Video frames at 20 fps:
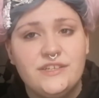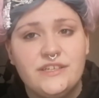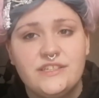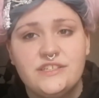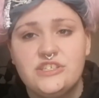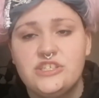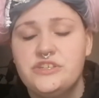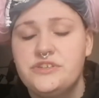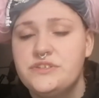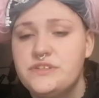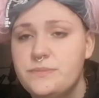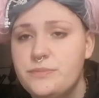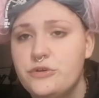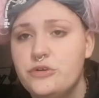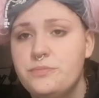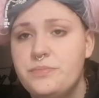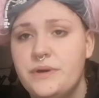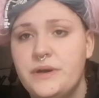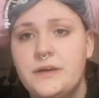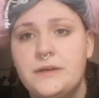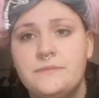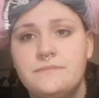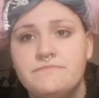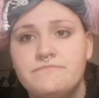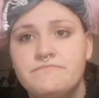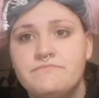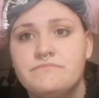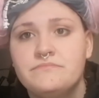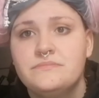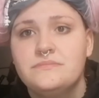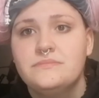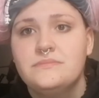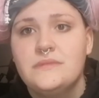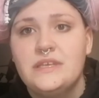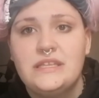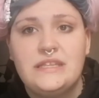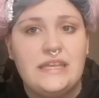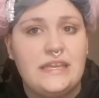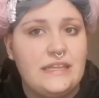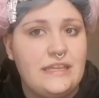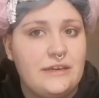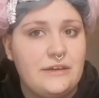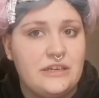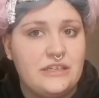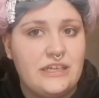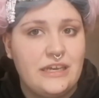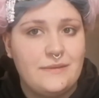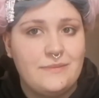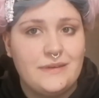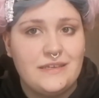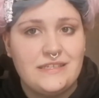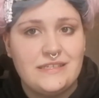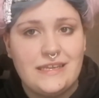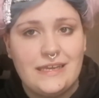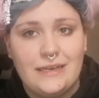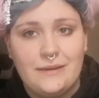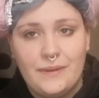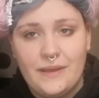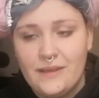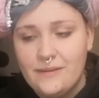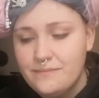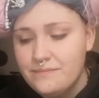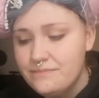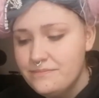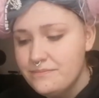It's usable, but it did irritate my skin a bit.